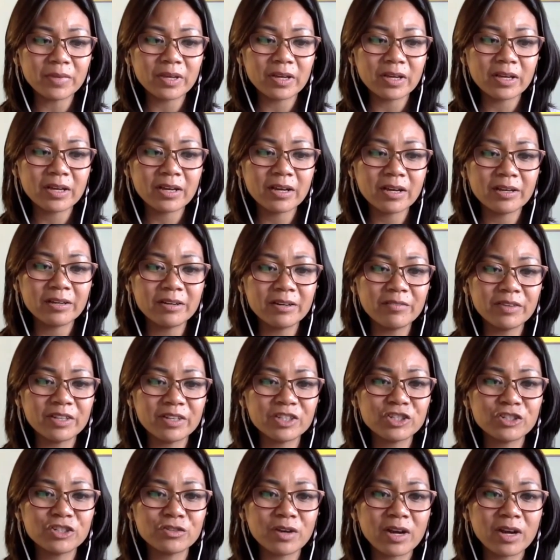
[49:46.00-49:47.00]
kind of
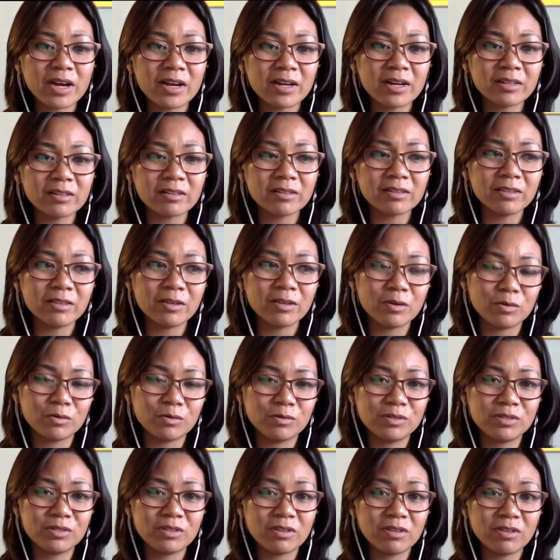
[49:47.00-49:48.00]
extract
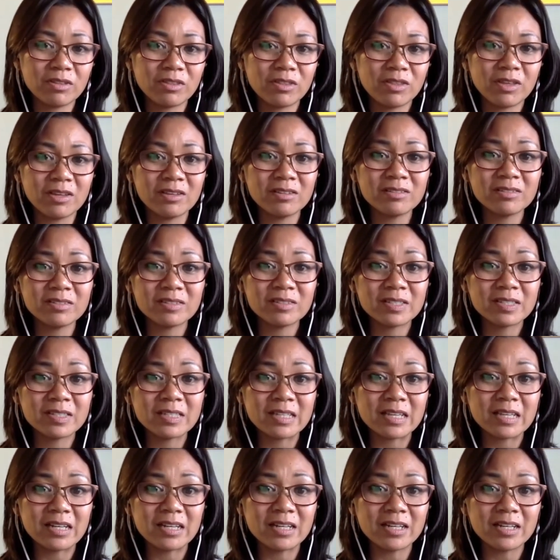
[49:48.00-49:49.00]
those things
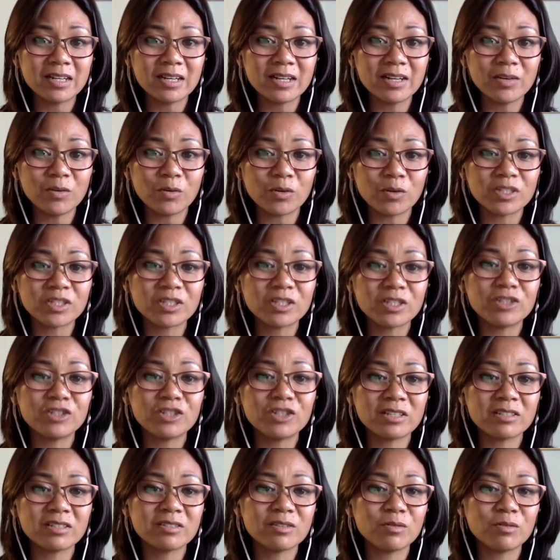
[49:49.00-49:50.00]
or
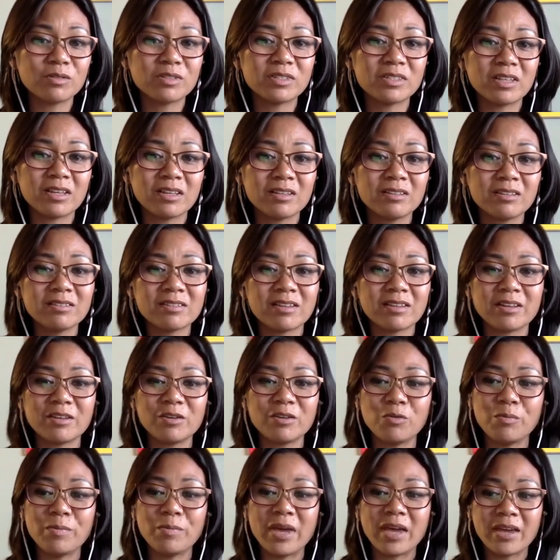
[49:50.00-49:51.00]
suggest those things that
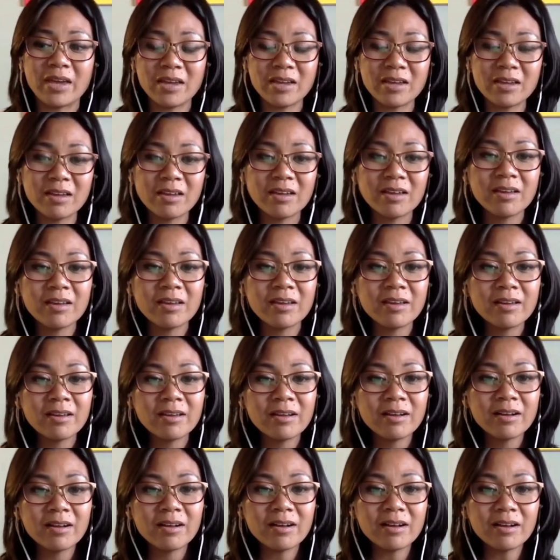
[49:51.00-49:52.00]
you may
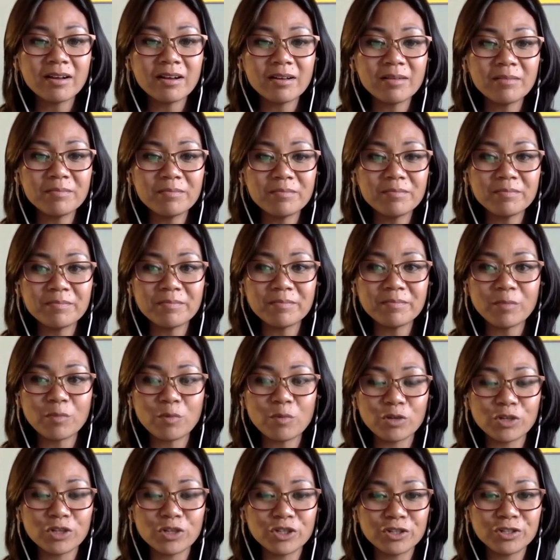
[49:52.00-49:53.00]

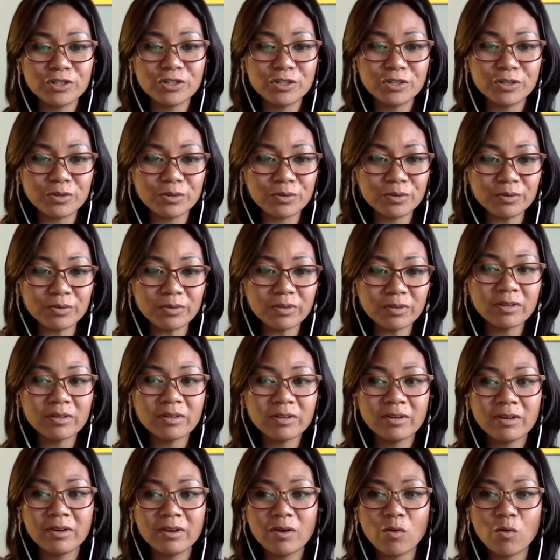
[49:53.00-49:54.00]
or should do?
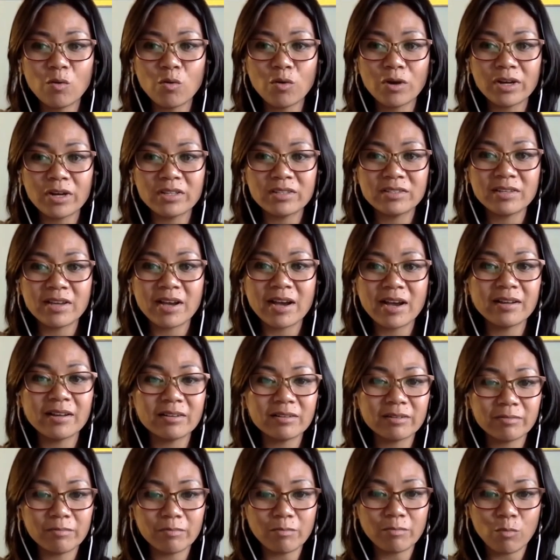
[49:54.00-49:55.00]
Or is that
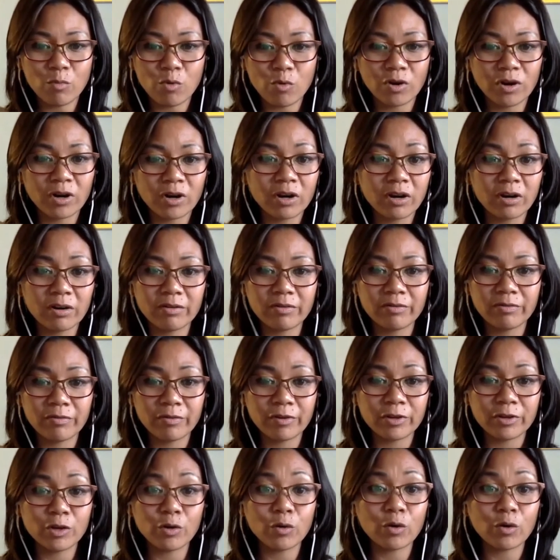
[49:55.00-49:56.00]
more
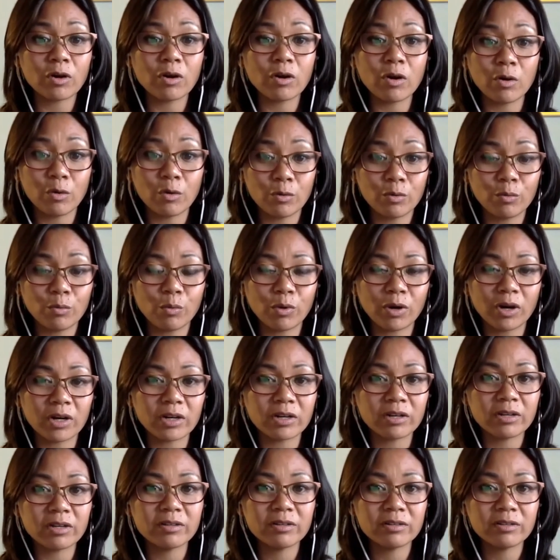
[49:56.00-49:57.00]
for your own
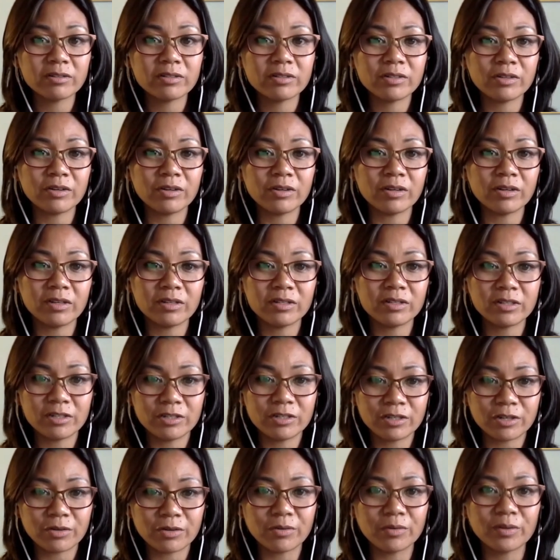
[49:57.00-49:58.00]
work to
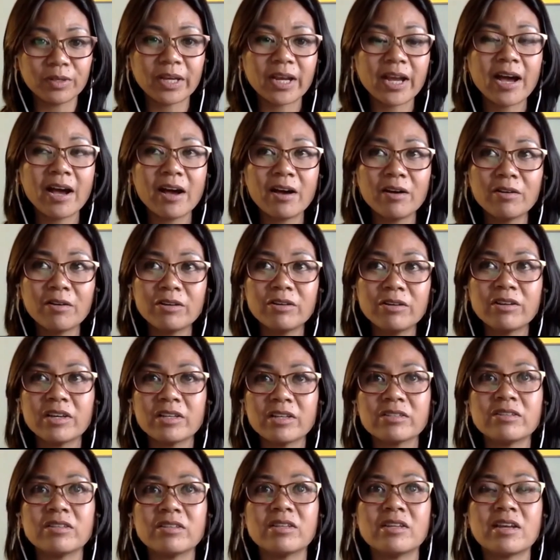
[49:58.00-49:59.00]
do? Like, how do you
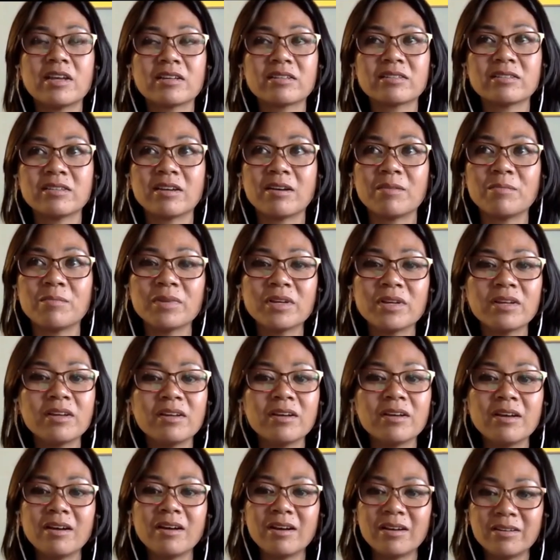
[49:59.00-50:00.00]
get to the next step?
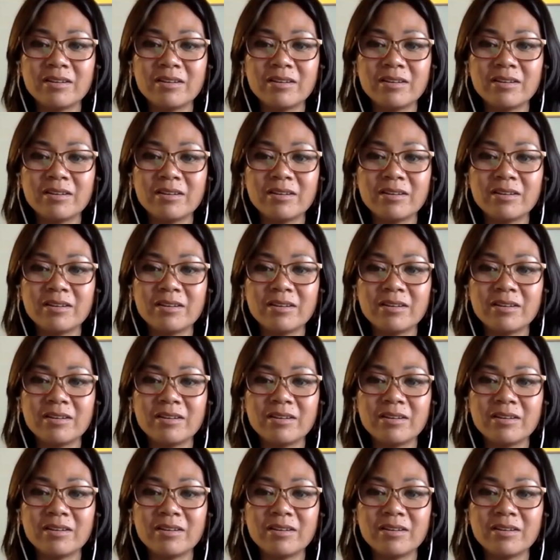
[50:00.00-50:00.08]
Yeah. I